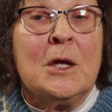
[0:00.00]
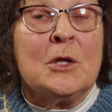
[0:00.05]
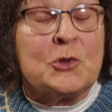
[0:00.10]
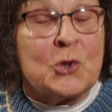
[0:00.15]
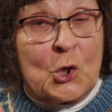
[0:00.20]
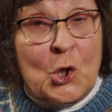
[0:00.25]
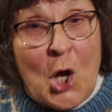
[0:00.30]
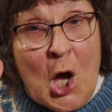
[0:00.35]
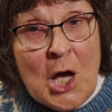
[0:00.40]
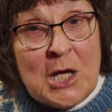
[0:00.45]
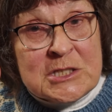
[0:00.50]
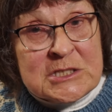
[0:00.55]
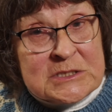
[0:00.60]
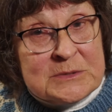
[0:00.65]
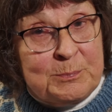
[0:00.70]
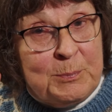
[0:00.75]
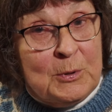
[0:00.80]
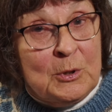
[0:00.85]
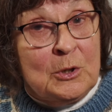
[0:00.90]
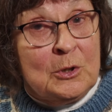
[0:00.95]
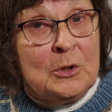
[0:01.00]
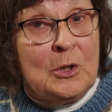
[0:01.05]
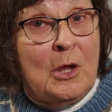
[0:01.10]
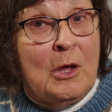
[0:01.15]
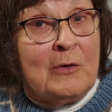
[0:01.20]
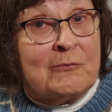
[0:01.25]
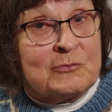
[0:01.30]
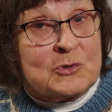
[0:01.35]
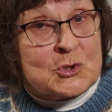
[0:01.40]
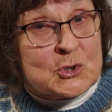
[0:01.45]
The Gospel
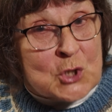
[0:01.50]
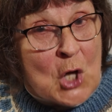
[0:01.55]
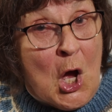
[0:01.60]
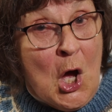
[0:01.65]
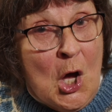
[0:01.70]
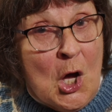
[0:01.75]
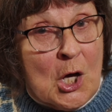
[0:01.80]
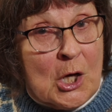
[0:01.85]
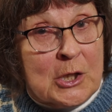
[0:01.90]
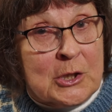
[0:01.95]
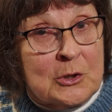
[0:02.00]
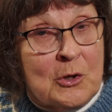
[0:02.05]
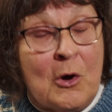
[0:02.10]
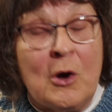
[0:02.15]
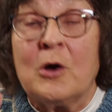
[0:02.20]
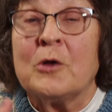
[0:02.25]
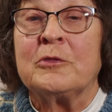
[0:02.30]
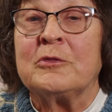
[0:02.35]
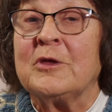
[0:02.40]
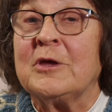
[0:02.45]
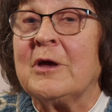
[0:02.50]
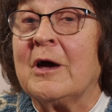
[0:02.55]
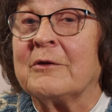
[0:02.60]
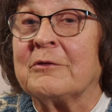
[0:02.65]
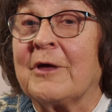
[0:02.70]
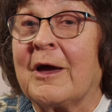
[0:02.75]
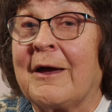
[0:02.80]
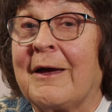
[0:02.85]
of John, on the other